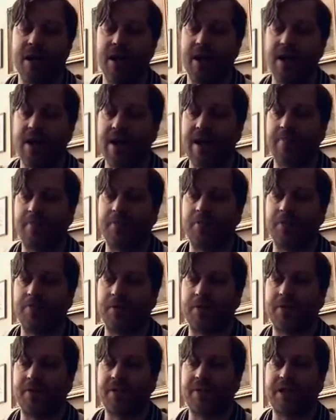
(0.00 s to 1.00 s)
Ambrose
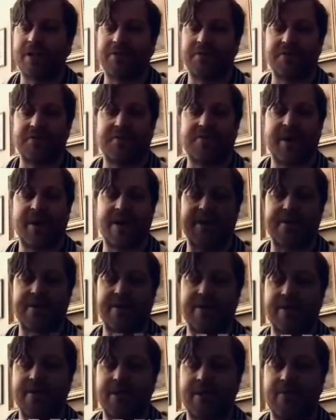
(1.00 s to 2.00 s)
Burnside was fired
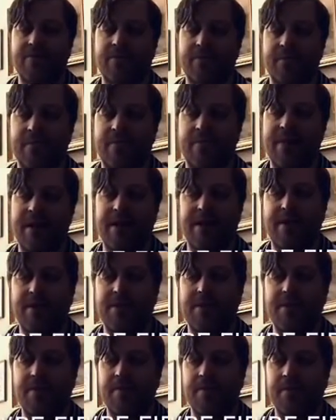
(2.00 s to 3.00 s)
from command.
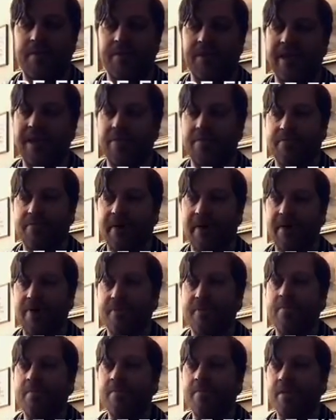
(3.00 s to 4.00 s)
Lincoln fired
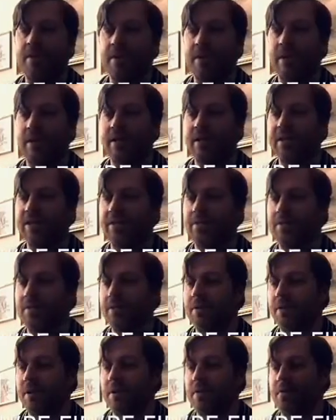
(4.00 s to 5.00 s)
him because he was,
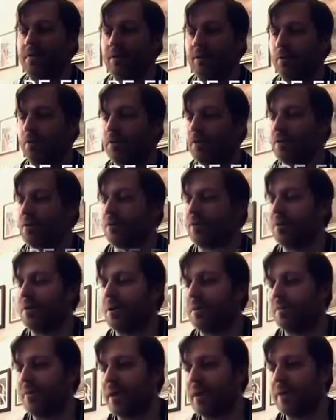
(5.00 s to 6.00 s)
really screwed
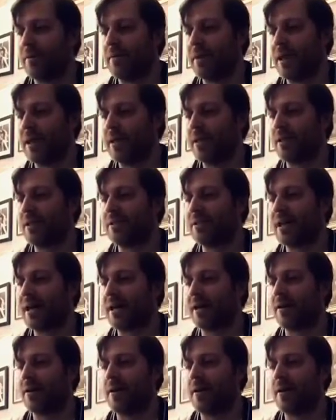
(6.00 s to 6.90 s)
up that attack.